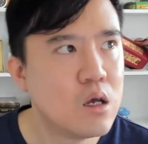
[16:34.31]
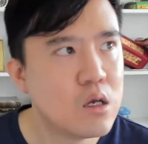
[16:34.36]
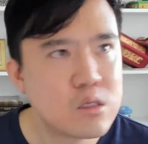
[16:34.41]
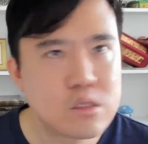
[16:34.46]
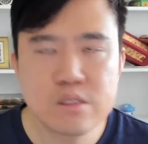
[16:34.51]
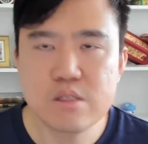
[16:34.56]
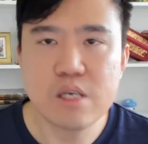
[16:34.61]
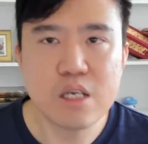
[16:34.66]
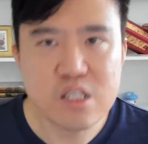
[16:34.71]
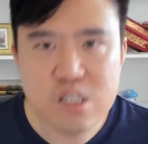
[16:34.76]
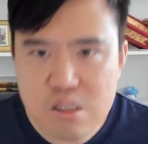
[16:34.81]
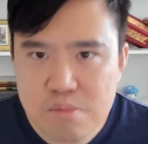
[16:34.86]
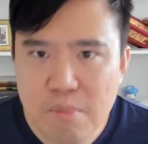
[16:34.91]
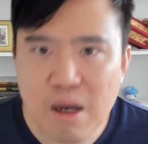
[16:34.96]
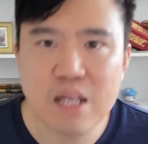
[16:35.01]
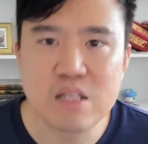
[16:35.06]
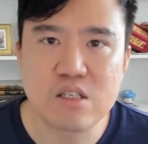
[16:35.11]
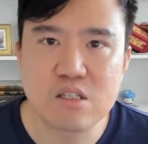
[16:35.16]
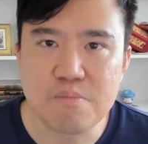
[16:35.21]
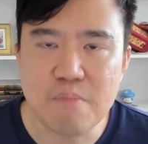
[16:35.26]
6
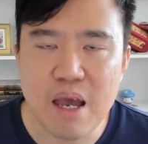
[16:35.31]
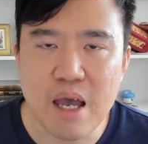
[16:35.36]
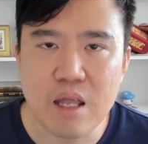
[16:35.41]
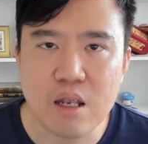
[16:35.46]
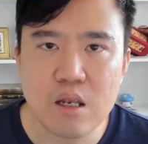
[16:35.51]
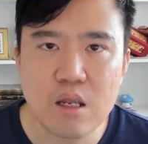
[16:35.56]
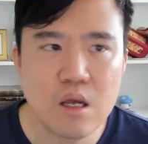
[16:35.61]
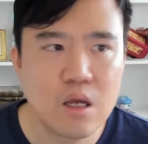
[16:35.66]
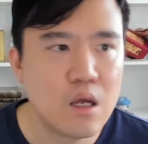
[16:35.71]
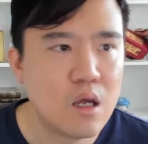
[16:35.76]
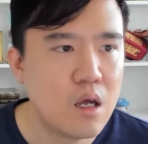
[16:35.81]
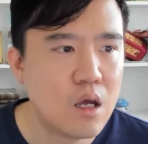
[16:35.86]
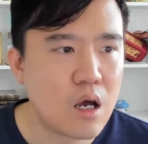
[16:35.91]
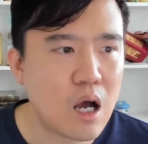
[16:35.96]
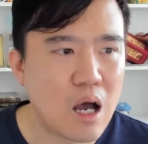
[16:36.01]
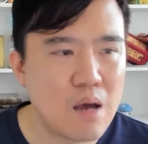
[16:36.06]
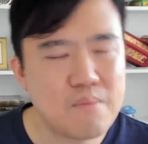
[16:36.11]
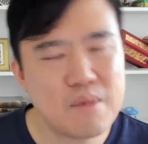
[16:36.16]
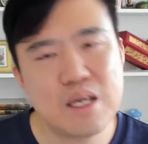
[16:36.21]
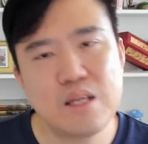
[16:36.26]
months, man.
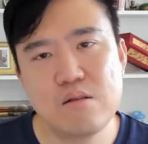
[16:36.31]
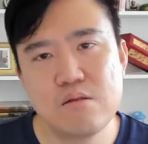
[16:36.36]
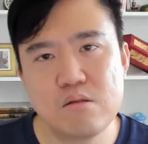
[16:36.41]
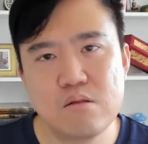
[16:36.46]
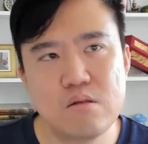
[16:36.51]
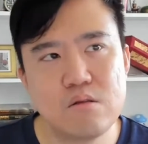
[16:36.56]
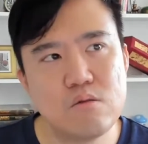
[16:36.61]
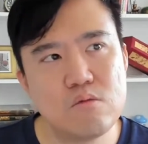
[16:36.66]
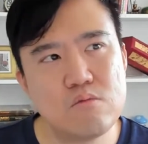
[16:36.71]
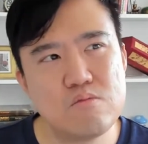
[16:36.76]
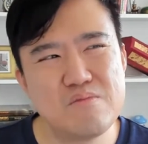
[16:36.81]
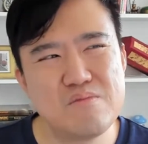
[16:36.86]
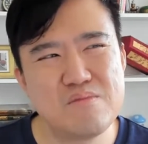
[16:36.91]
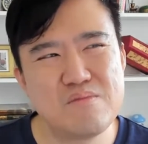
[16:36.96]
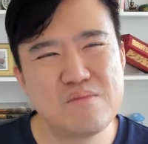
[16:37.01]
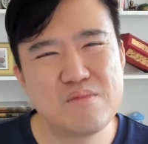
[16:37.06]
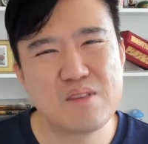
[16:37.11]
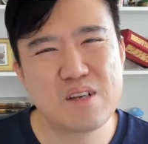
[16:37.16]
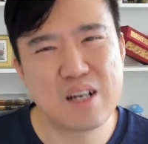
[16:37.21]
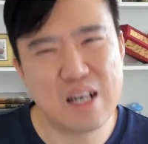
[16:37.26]
I mean,
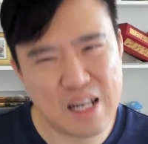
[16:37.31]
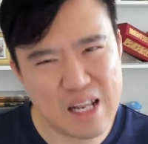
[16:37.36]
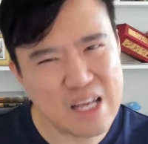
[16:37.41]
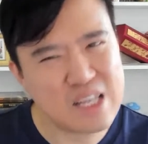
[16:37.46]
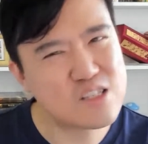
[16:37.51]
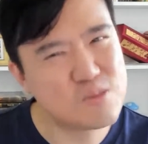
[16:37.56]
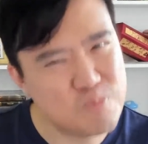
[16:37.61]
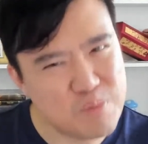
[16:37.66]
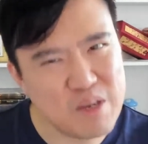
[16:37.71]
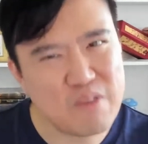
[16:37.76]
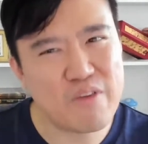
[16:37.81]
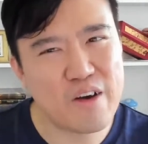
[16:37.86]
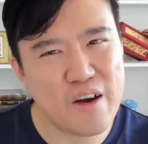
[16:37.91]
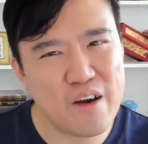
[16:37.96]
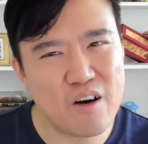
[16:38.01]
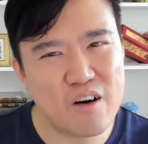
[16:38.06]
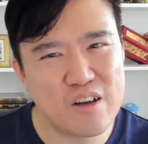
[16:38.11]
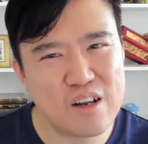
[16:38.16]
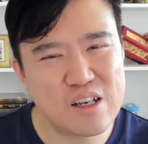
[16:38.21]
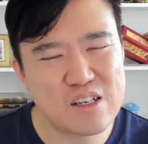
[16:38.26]
let's be very
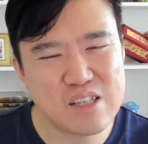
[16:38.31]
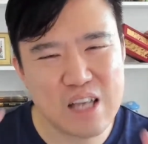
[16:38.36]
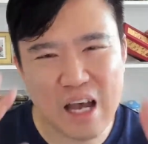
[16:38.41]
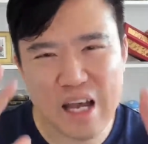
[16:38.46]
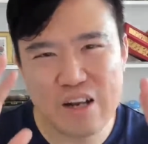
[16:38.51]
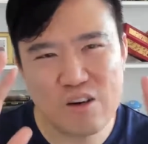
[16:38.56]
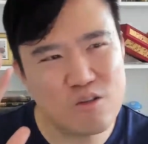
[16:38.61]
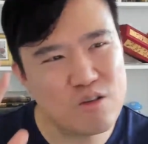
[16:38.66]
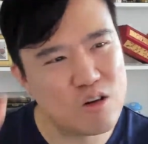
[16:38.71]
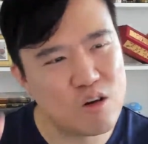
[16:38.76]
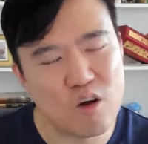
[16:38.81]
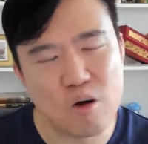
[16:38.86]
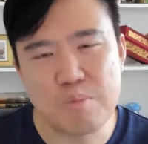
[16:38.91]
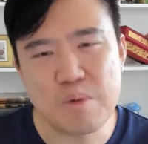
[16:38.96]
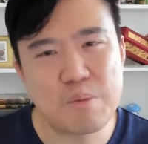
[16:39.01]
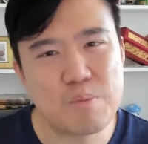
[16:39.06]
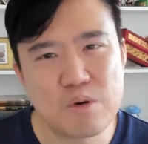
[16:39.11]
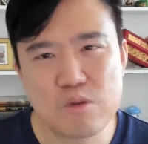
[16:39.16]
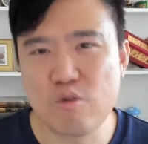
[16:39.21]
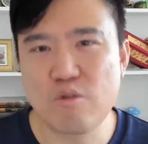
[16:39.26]
honest. I know a lot of
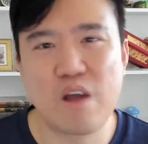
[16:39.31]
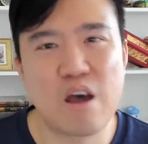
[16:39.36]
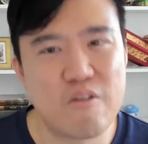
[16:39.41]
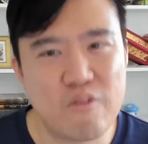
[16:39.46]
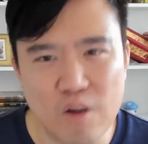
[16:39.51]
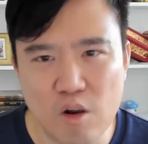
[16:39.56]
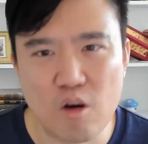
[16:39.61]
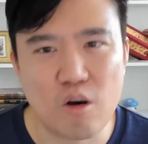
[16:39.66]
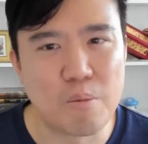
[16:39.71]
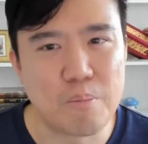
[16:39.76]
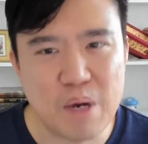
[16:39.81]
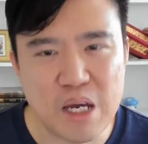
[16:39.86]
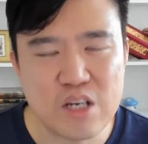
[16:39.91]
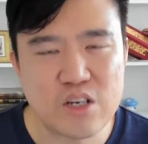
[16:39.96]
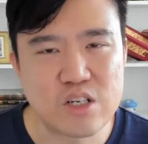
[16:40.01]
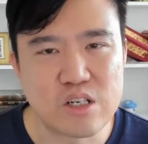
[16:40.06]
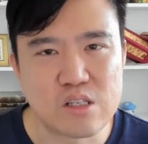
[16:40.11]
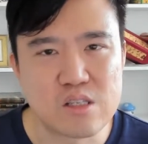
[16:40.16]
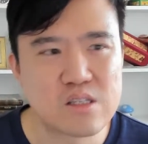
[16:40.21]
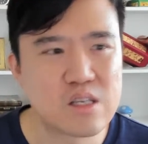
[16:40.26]
people don't have a lot of
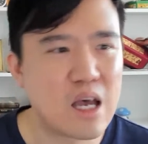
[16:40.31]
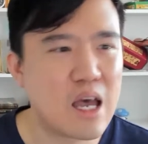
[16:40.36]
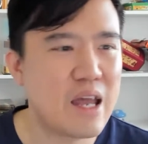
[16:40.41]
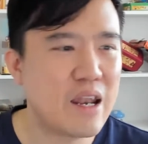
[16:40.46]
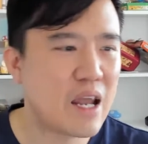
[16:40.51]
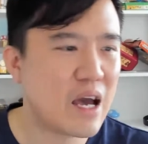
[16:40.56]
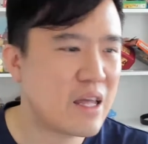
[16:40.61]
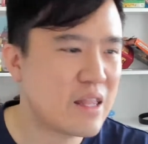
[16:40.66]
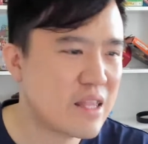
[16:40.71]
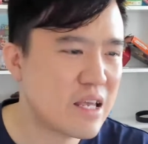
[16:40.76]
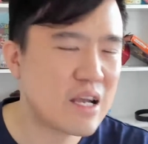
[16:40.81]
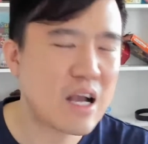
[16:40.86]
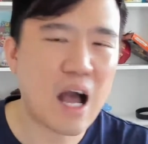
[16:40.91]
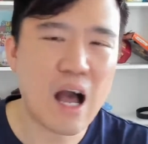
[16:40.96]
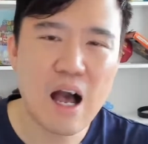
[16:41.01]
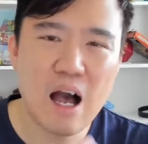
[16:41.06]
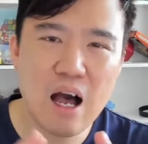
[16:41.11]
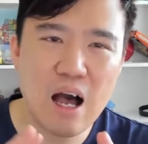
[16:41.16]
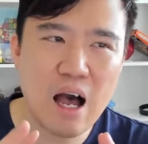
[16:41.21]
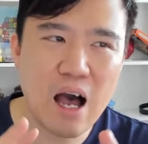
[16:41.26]
patience, and I think
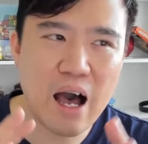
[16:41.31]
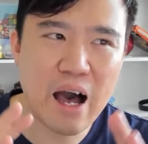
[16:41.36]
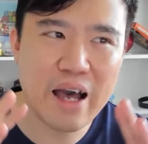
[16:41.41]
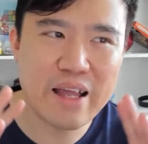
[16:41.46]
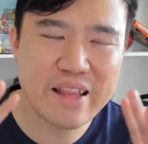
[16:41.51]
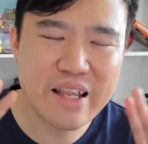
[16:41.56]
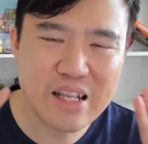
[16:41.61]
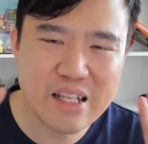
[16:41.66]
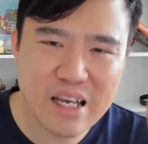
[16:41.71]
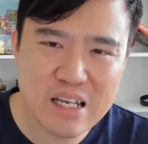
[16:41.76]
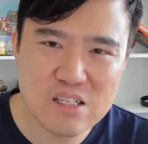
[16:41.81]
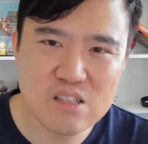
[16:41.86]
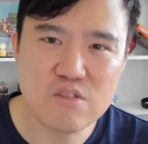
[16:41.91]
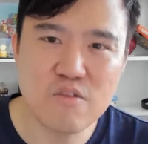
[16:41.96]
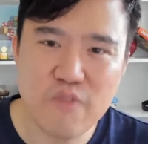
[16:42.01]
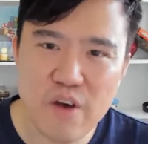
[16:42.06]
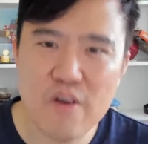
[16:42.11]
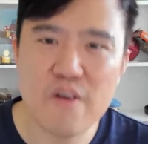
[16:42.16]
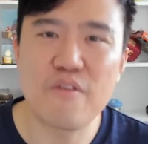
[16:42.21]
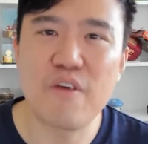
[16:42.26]
that's
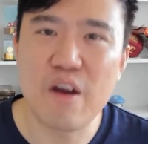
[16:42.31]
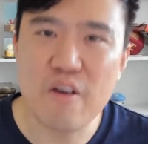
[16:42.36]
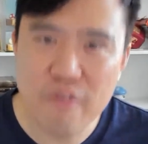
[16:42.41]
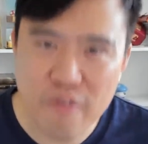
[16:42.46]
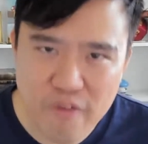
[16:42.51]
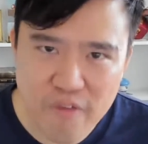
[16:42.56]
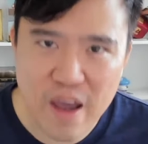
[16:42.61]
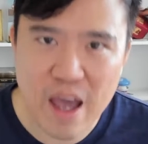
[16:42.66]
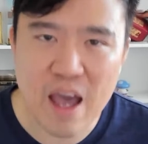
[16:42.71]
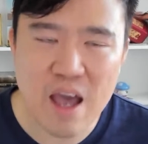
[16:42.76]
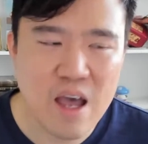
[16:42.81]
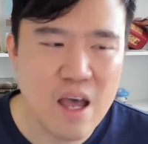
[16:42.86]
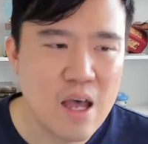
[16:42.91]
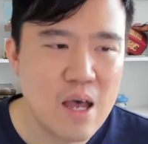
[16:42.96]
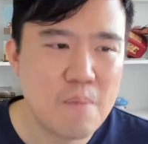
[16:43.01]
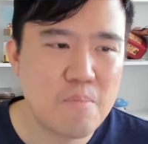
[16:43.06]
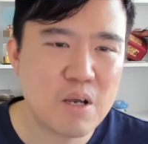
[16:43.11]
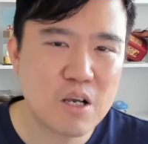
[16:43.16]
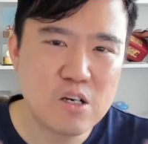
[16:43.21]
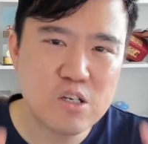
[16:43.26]
very, very fair
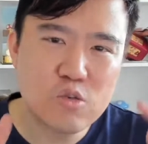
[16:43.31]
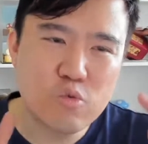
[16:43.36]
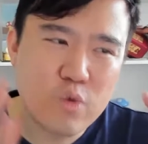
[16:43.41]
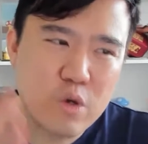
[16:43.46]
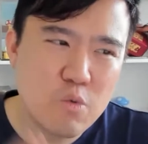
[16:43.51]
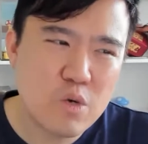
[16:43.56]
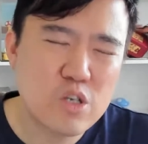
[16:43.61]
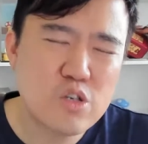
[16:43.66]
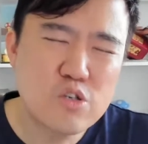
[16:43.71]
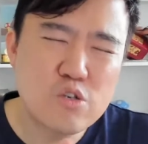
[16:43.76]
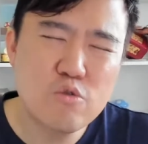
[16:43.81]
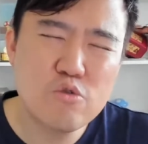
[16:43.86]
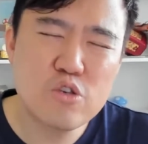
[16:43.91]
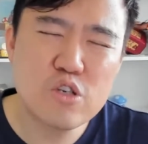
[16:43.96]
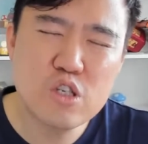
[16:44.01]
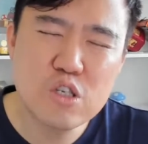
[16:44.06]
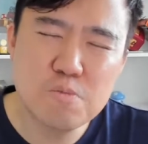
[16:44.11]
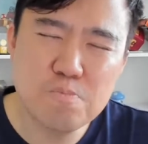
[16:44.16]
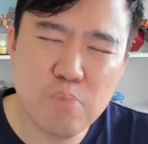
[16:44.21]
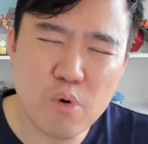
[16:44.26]
because we were so
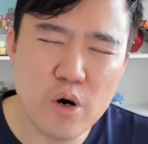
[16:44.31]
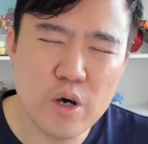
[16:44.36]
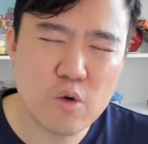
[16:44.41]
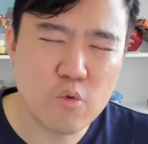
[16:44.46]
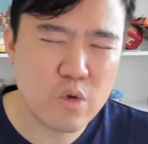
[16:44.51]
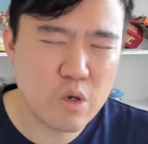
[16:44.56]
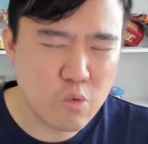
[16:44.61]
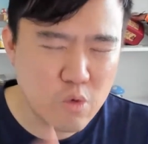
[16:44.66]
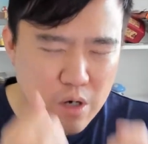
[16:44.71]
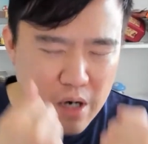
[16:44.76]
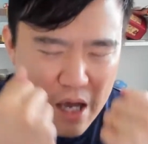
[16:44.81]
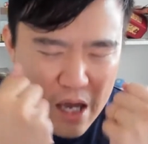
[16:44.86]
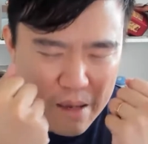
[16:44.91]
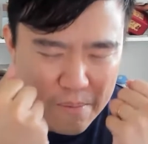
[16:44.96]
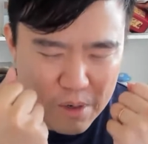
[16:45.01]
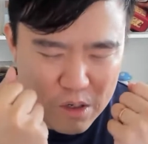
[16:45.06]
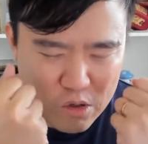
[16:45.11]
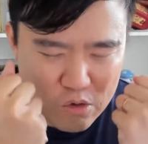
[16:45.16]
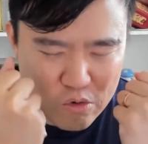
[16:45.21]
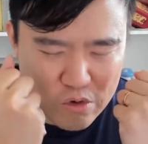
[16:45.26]
spoiled. We were
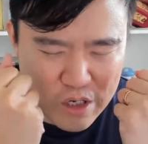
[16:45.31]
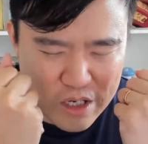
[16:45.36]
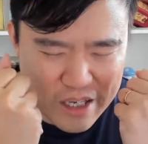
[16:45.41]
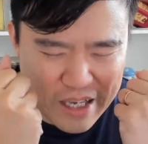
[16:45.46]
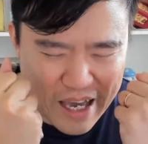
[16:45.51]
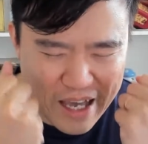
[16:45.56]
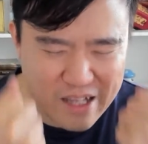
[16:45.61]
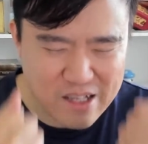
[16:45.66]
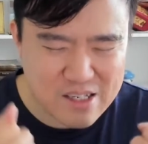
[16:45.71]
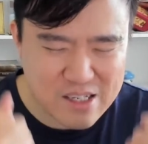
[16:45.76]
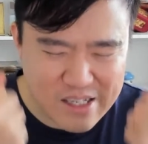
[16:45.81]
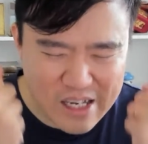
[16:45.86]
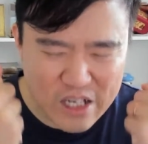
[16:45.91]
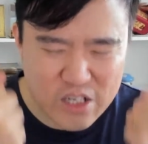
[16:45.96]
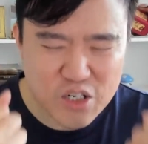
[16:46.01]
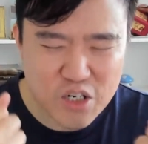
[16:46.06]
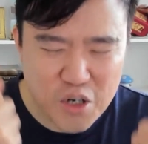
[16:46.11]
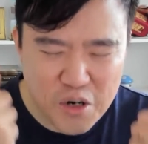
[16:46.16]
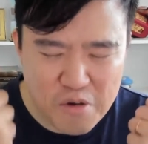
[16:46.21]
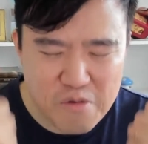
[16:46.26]
able to get
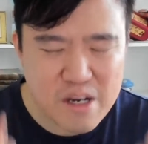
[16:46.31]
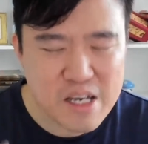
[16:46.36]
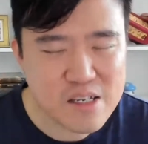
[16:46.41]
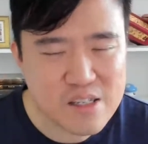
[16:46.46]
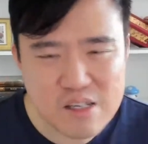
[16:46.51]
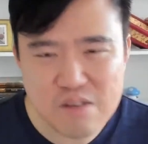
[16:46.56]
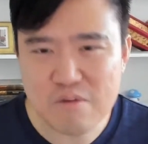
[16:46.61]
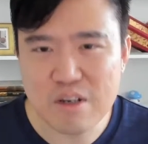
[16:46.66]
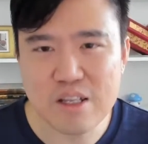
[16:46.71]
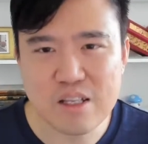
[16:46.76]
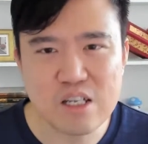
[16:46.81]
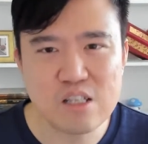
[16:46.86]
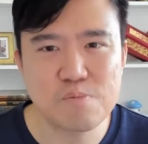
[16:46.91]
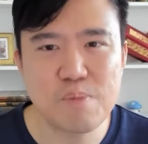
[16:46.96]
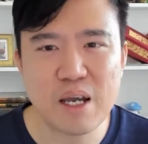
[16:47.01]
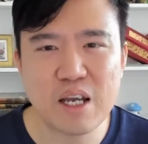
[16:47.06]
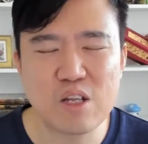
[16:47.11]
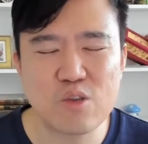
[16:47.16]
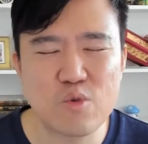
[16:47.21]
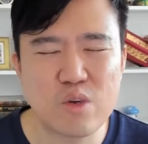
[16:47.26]
such crazy returns
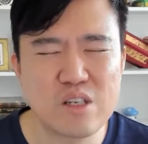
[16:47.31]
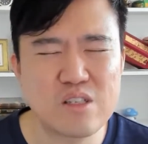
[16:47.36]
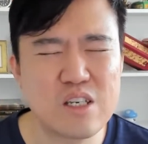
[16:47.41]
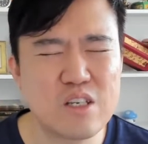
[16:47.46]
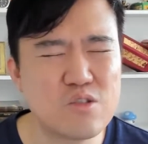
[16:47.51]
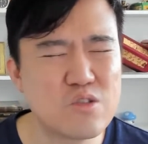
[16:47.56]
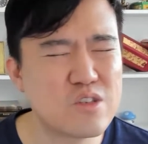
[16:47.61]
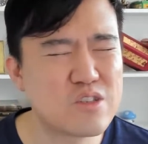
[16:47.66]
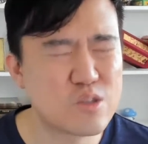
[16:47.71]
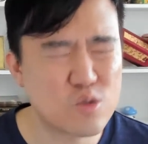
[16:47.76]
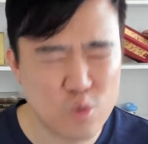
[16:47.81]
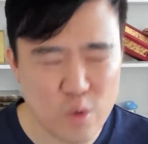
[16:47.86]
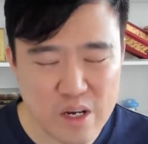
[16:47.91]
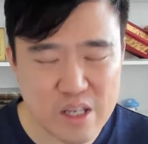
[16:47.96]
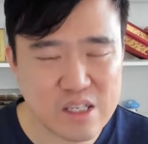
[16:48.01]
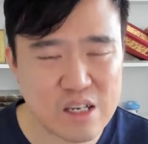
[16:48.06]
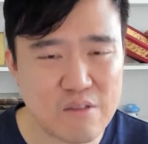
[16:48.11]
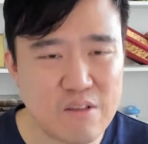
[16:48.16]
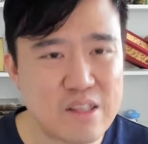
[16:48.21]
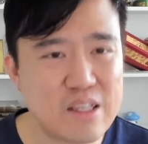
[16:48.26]
back in
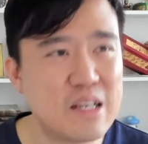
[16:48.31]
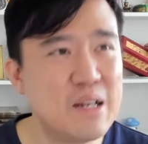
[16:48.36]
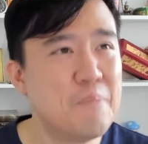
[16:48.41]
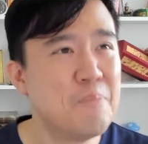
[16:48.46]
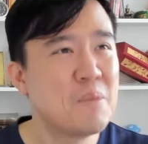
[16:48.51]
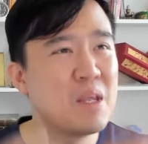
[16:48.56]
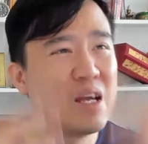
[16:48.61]
2017.